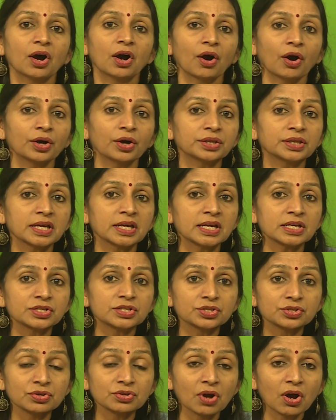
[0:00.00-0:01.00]
on the
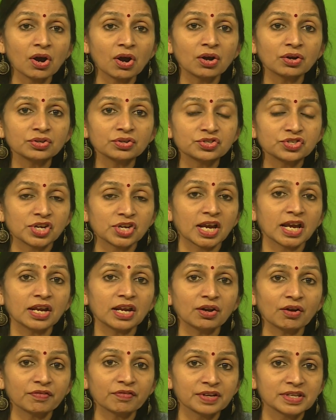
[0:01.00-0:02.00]
strong chain
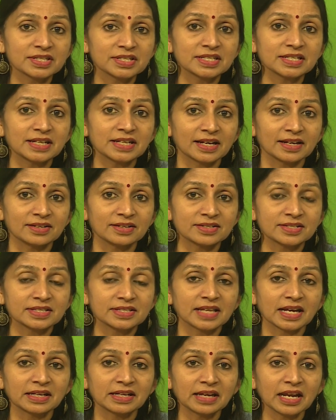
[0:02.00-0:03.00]
of incidents
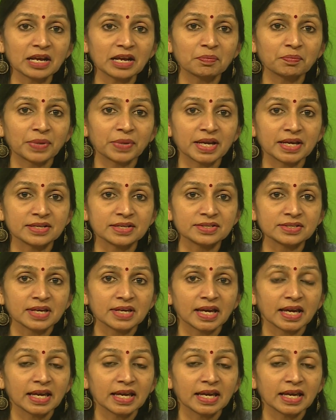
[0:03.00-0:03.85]
that take place